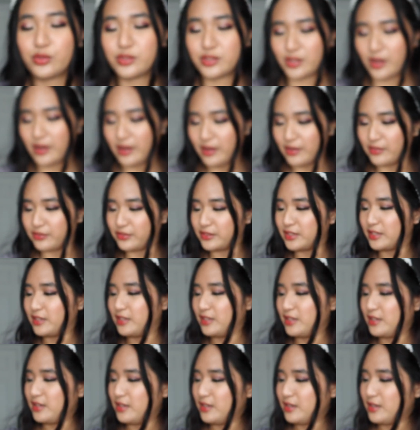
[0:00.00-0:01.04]
soft.
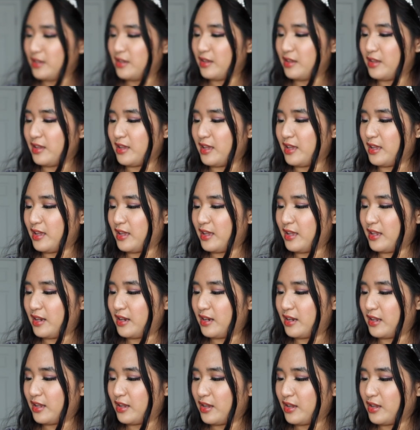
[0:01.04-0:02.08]

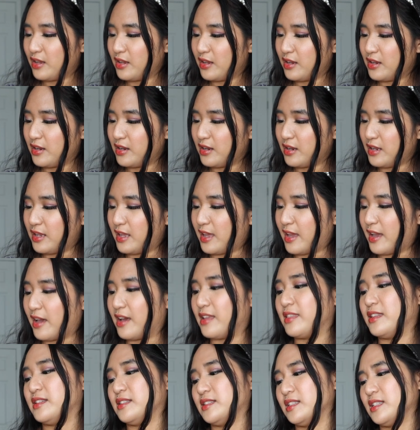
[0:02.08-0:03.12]
And yeah,
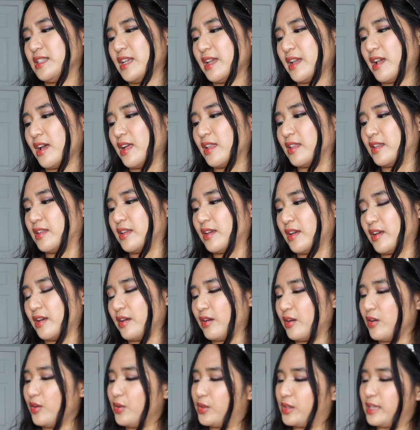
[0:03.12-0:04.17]
this is like a,
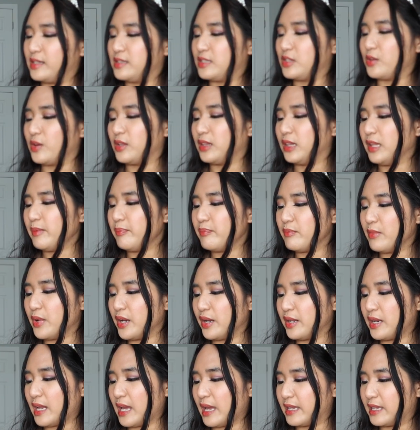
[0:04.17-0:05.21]
okay, so a lip
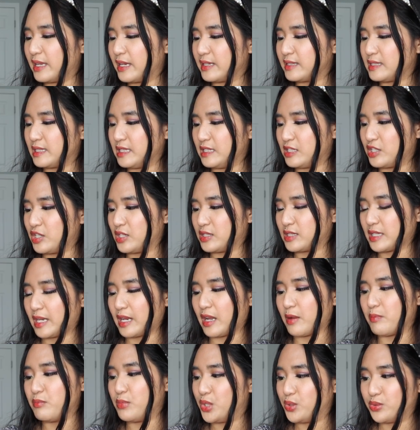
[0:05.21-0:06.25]
mud, I guess, is just like
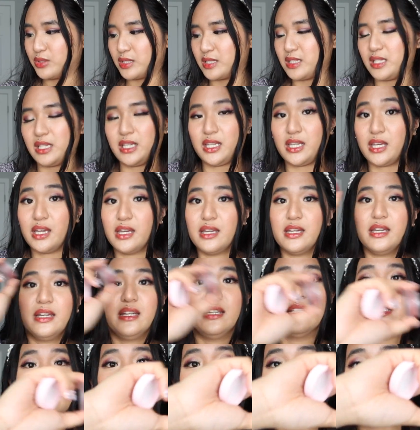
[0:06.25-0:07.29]
a moussey
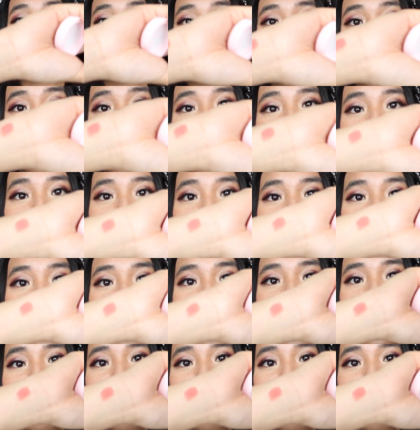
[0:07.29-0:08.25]
texture, but I